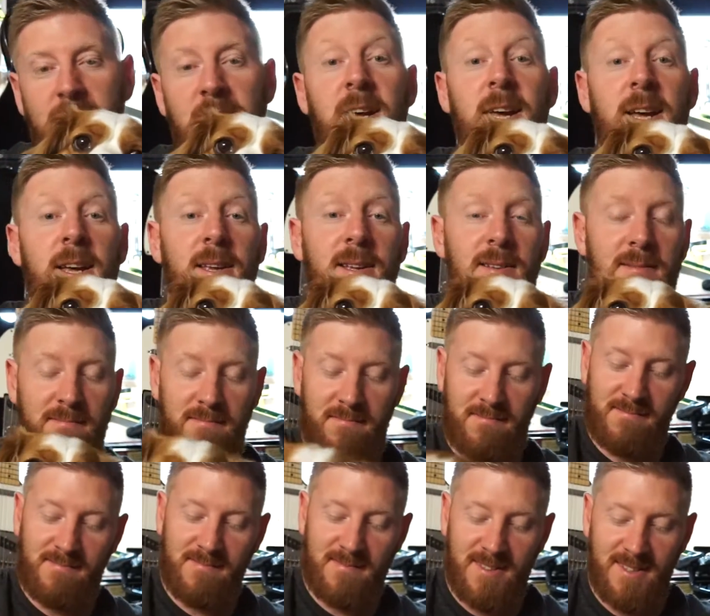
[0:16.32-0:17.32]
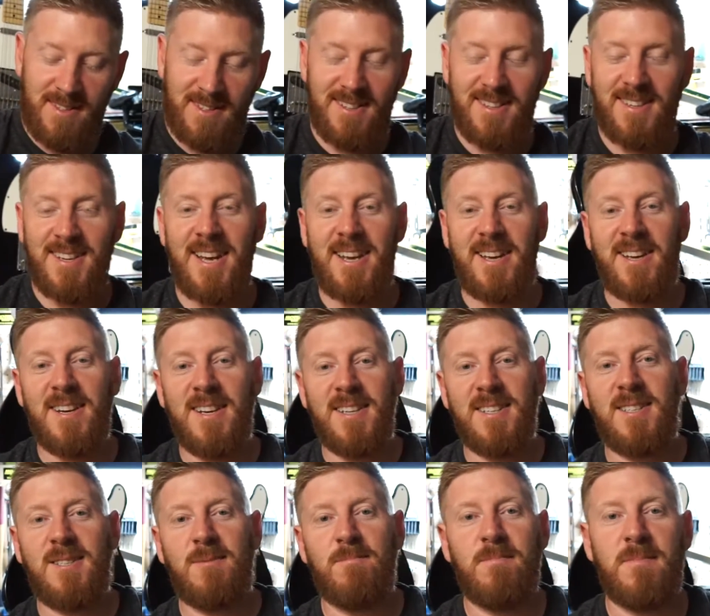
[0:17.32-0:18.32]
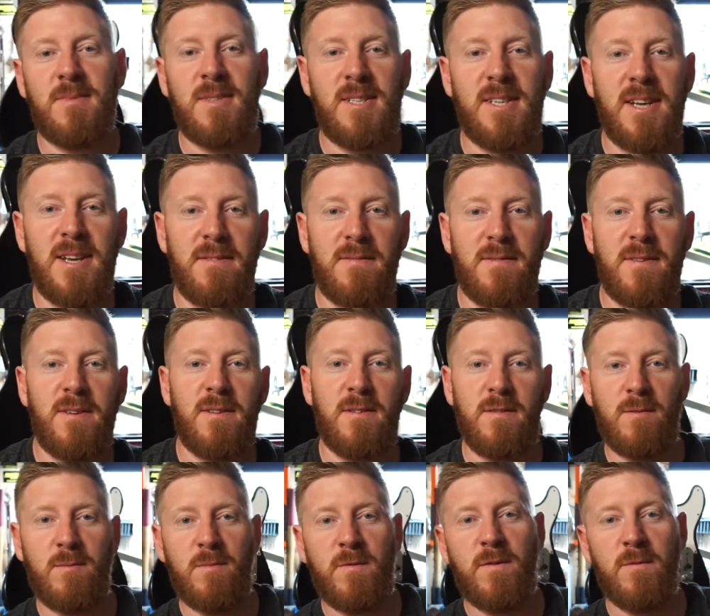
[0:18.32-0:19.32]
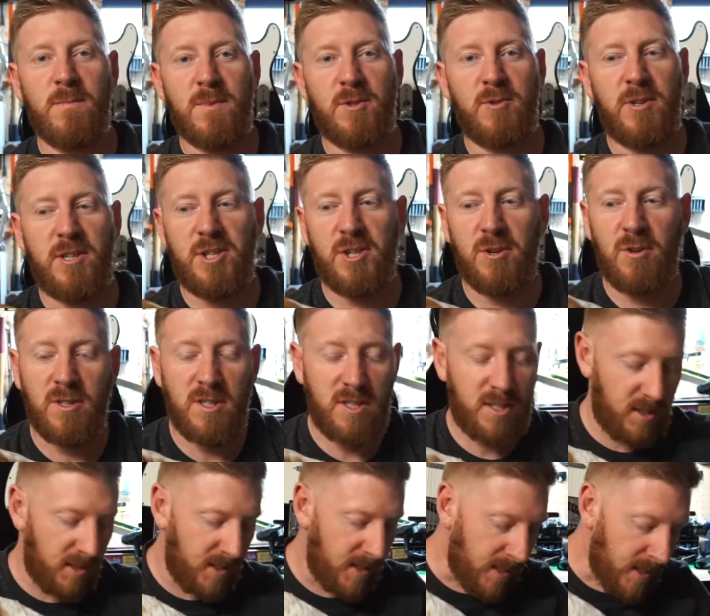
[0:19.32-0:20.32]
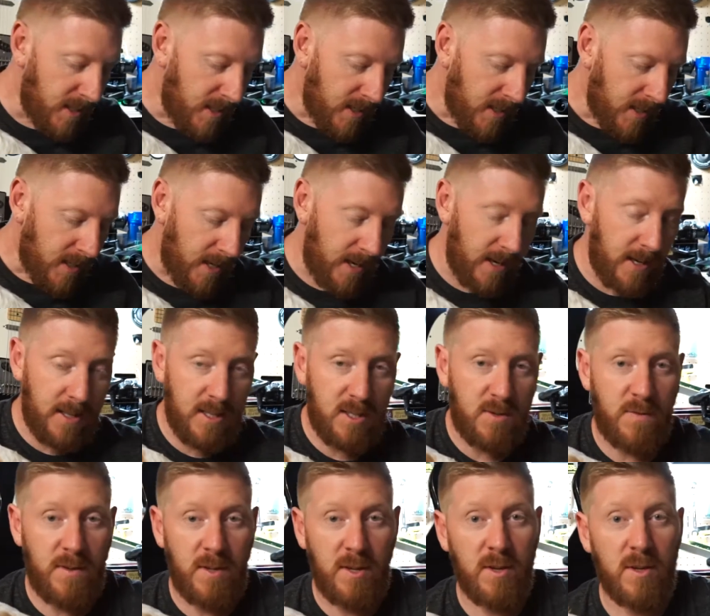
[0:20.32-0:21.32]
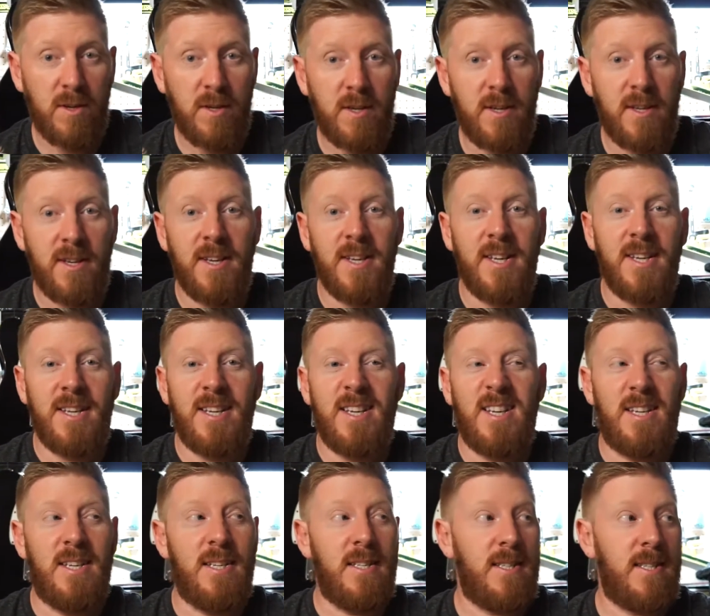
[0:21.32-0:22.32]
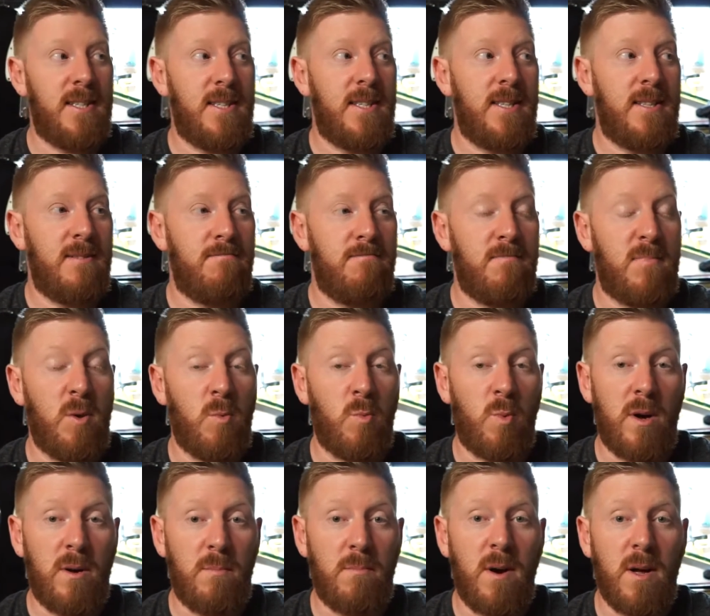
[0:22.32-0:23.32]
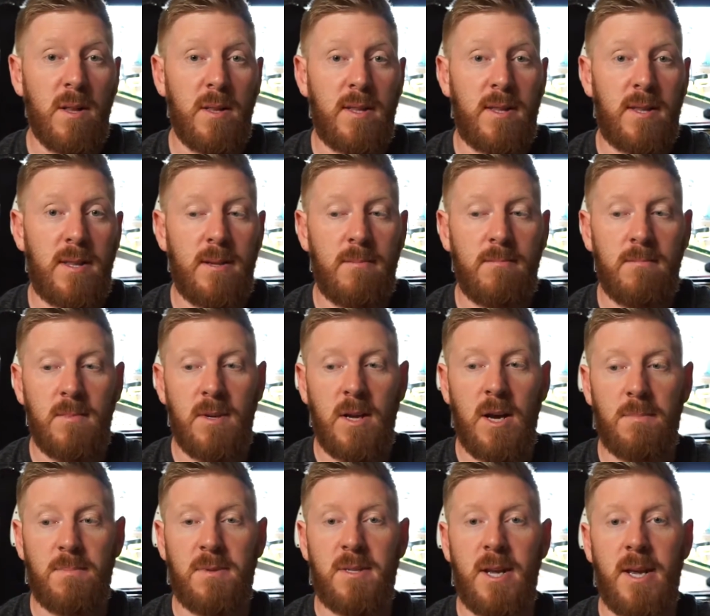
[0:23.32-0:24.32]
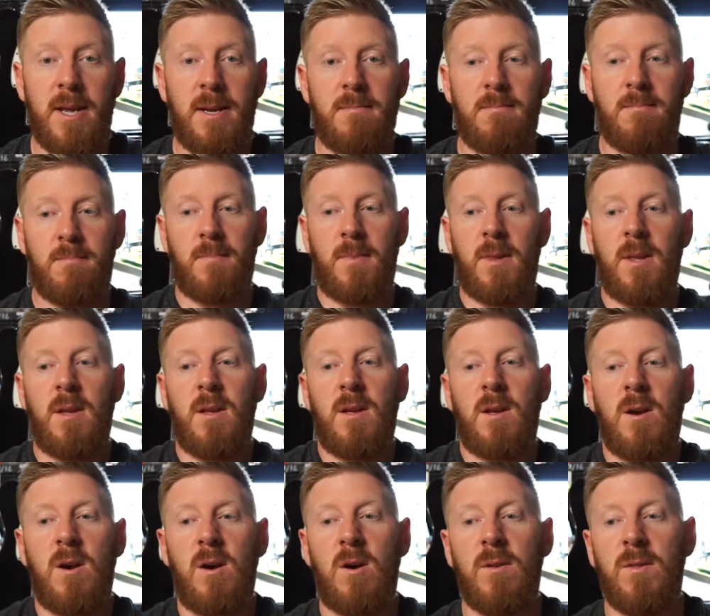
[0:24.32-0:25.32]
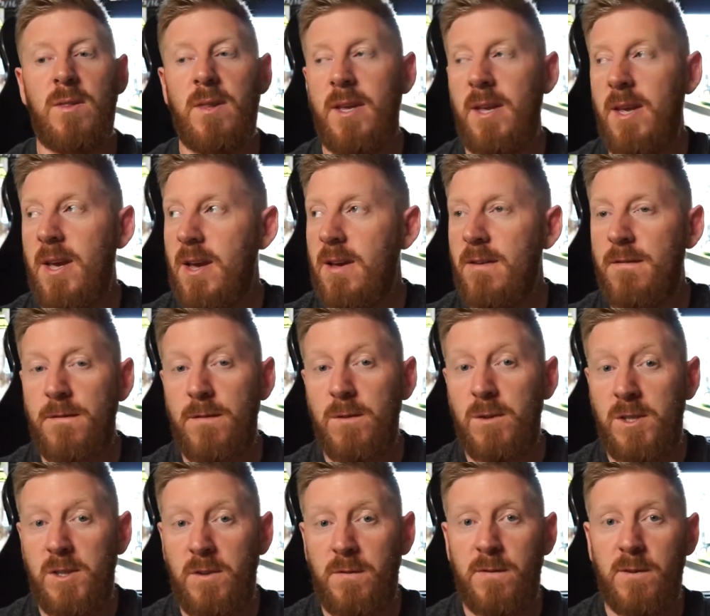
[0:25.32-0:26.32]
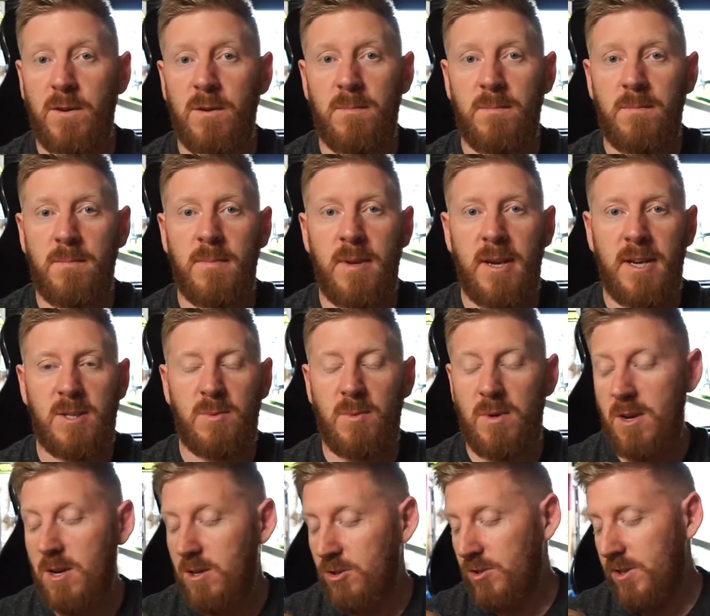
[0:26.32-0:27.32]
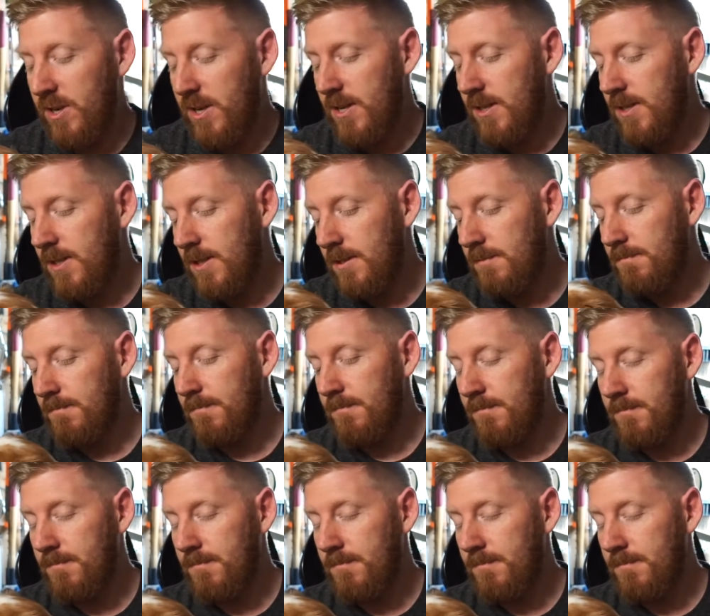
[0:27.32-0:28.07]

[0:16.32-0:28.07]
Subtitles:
Hey guys, Dave here from Street Shots. This video is the 1 month update on the FujiFilm X-100s.